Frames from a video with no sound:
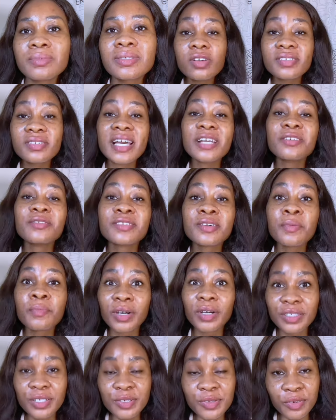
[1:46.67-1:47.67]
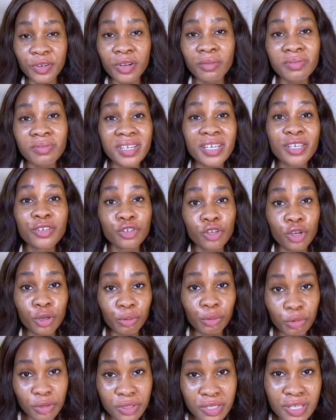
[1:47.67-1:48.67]
Once you start using body scrubs in your
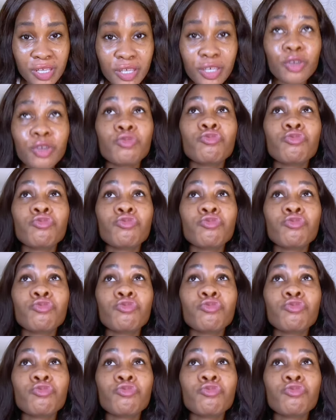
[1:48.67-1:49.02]
routine,